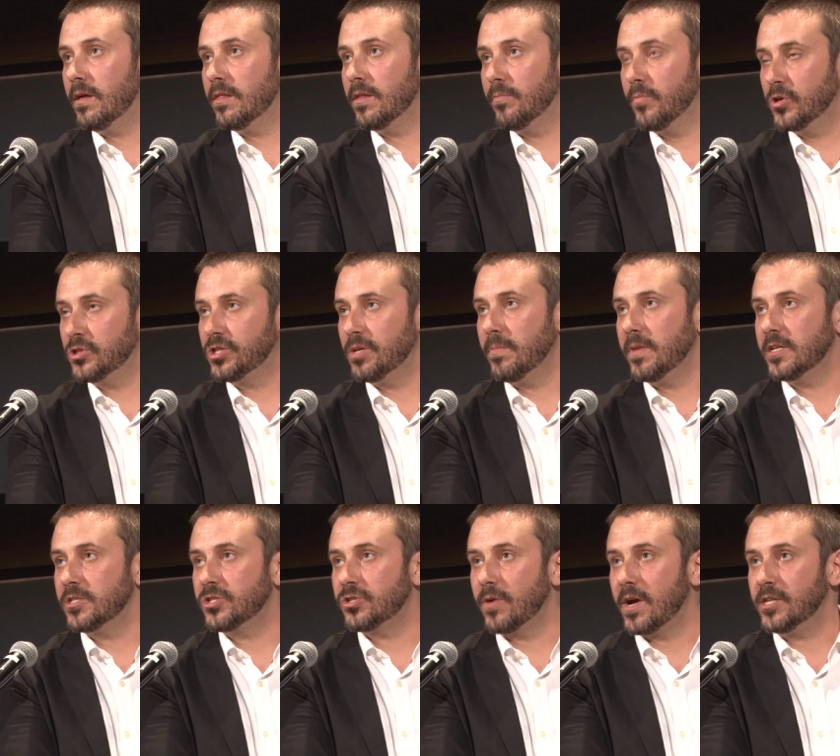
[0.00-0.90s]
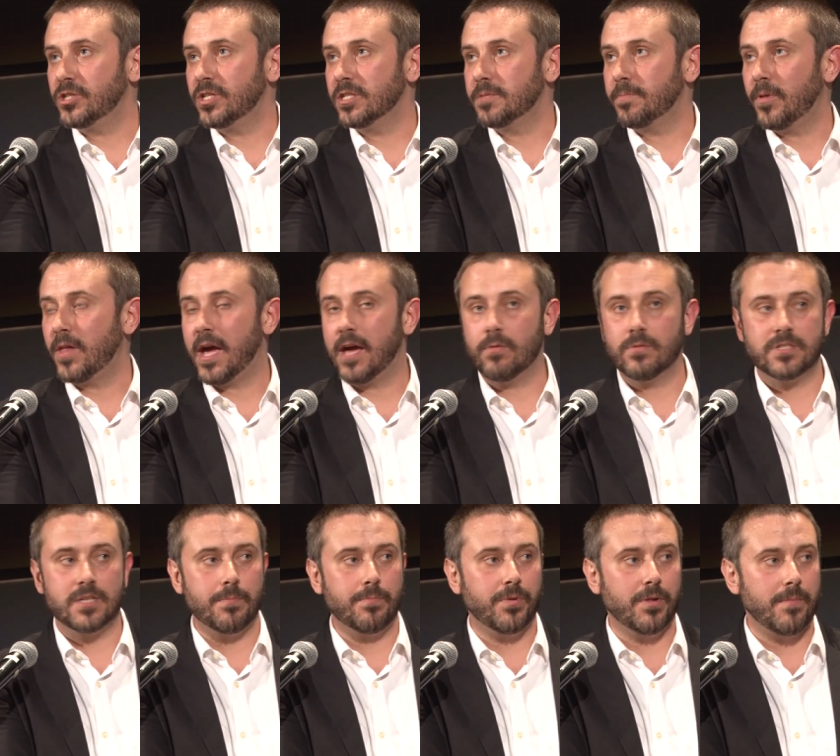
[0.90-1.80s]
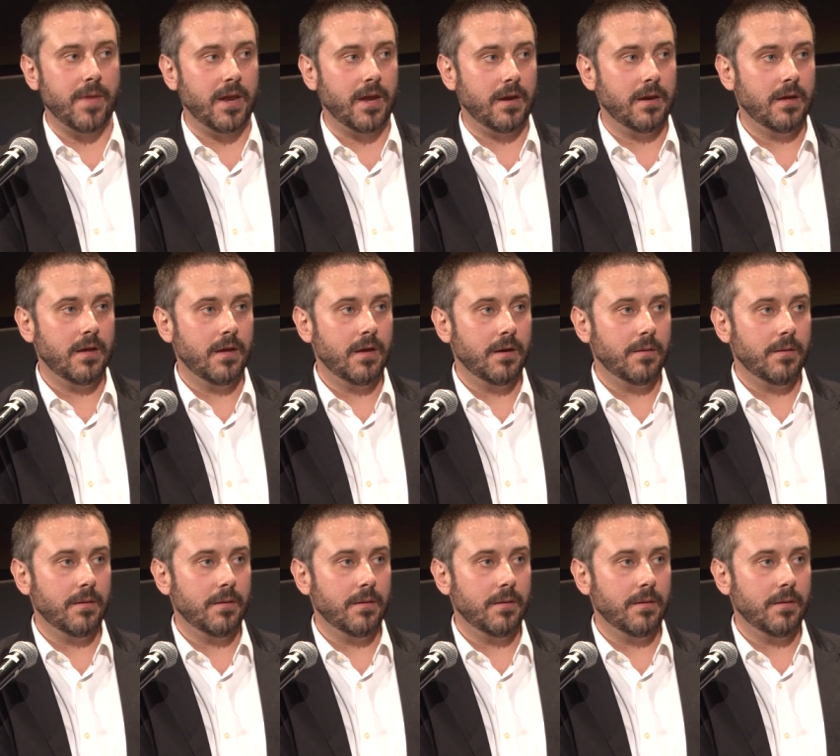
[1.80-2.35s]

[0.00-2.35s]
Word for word: the Bush administration's plan was implemented.